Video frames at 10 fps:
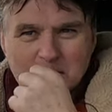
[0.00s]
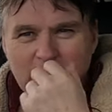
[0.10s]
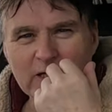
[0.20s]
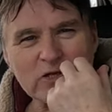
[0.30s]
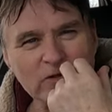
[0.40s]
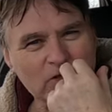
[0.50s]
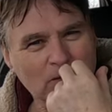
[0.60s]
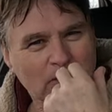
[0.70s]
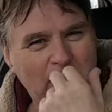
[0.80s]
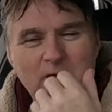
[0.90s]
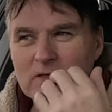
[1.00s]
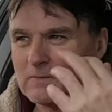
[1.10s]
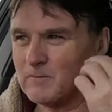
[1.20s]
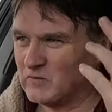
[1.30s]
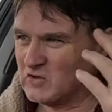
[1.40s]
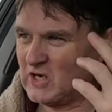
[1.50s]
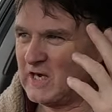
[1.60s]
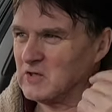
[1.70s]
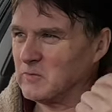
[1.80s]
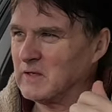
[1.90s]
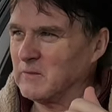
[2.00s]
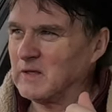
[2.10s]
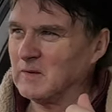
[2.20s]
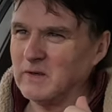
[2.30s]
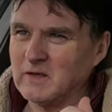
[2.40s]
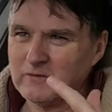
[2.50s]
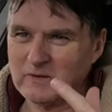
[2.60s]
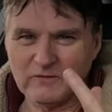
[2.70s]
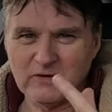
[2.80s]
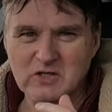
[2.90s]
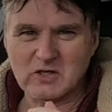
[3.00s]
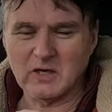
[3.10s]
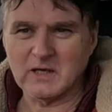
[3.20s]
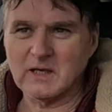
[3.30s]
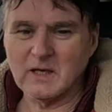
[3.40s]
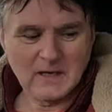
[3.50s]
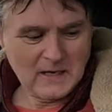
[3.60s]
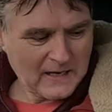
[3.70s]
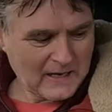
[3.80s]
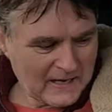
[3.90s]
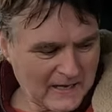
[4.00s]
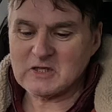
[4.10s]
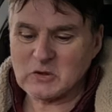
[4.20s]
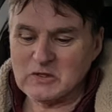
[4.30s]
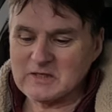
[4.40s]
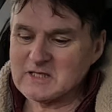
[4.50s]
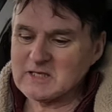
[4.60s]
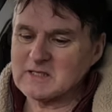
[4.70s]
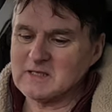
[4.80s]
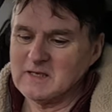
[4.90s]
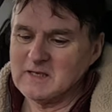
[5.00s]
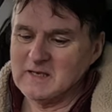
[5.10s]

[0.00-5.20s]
t-shirt or something and change it when you when, when you finish the hike. Uh, yeah, so look, this is